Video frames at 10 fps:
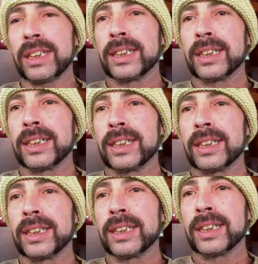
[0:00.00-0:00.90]
you
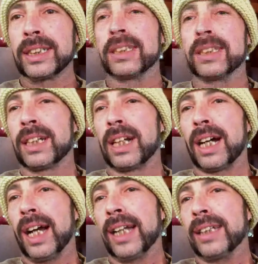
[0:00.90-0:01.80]
can, but
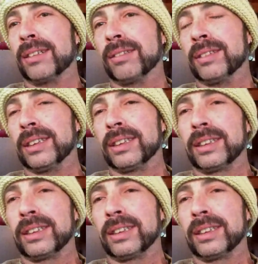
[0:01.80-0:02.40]
I don't